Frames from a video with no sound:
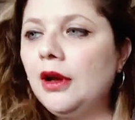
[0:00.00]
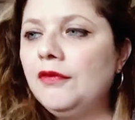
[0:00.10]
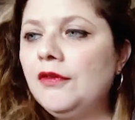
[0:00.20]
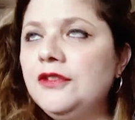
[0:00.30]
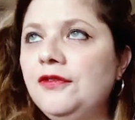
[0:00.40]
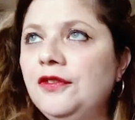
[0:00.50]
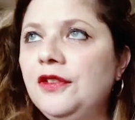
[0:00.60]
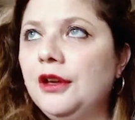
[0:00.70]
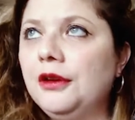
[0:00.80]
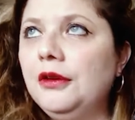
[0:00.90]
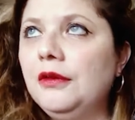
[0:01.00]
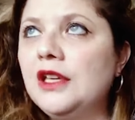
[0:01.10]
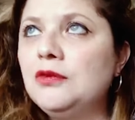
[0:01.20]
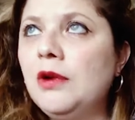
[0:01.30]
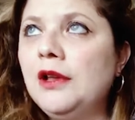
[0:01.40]
I've got a few.
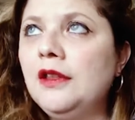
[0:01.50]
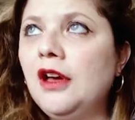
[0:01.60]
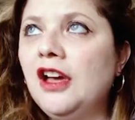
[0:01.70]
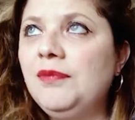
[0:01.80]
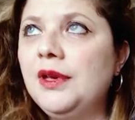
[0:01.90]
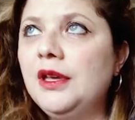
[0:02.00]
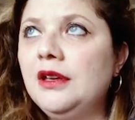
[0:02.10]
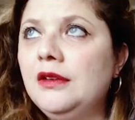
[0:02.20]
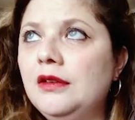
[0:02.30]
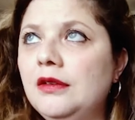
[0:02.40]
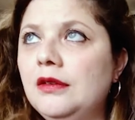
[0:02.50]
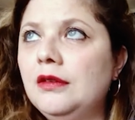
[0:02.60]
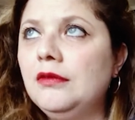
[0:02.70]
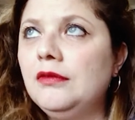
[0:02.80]
There's one that I've been